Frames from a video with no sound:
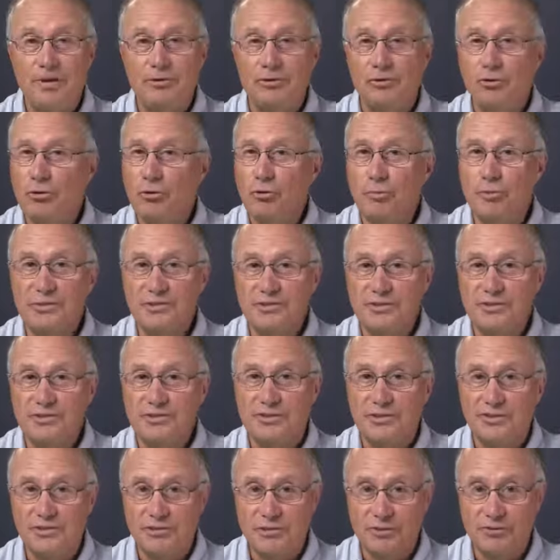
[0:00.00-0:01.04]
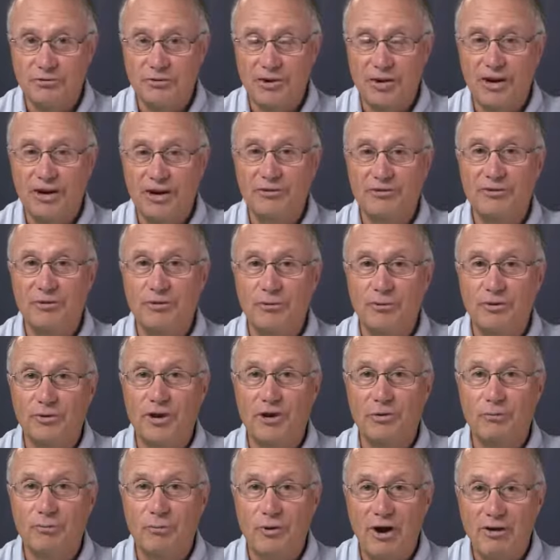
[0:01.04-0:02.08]
No business can survive
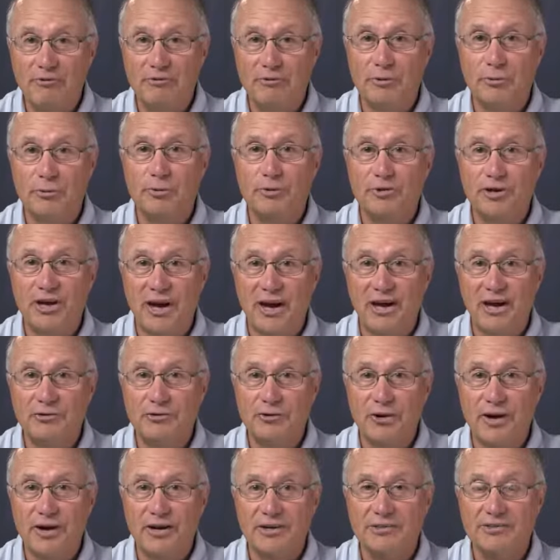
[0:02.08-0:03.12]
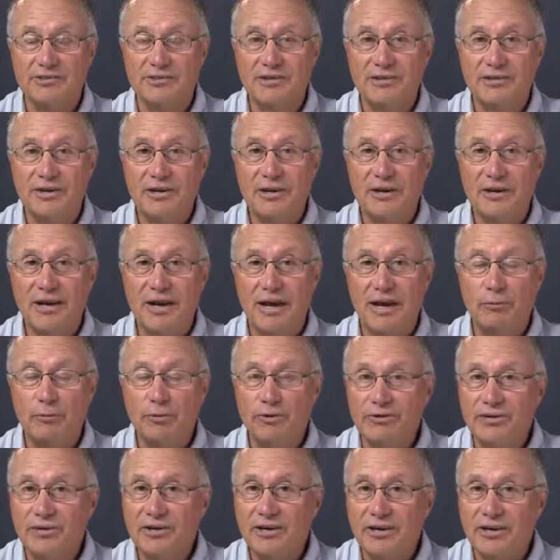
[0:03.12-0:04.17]
without profitable contracts, and
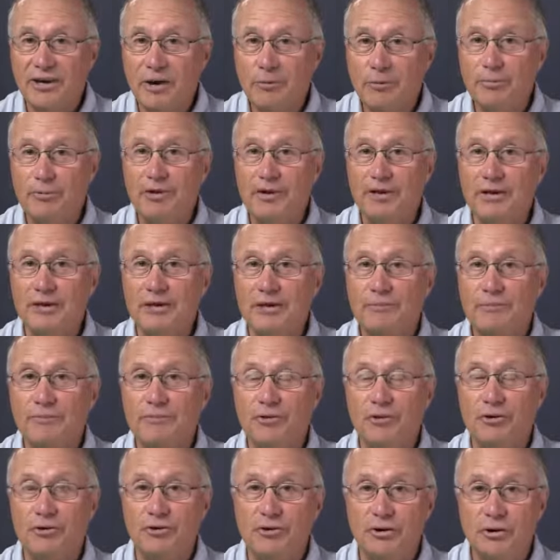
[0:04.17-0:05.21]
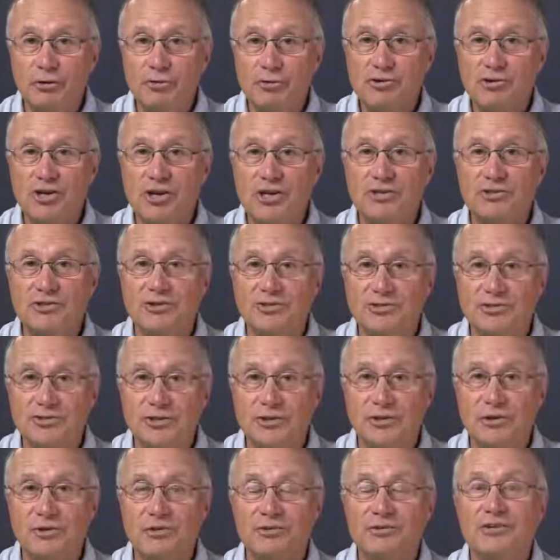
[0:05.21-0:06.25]
within a company, your negotiation
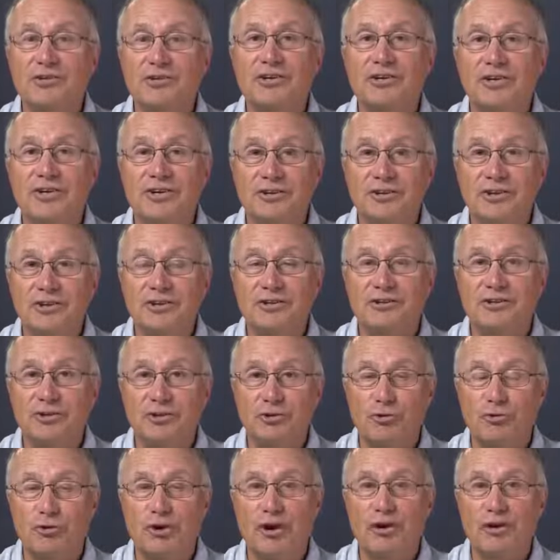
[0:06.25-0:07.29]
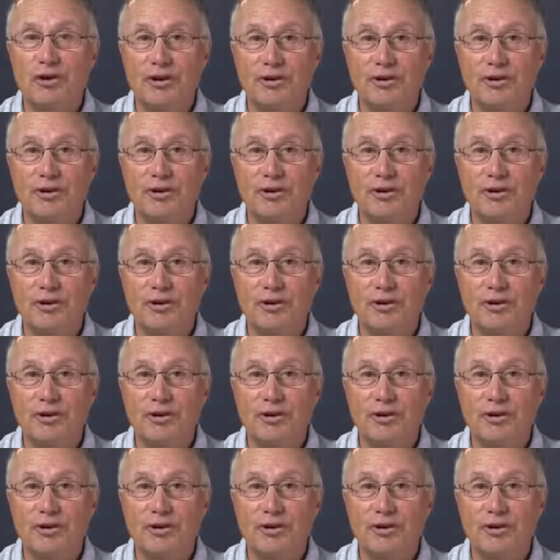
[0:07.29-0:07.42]
skills can lead to career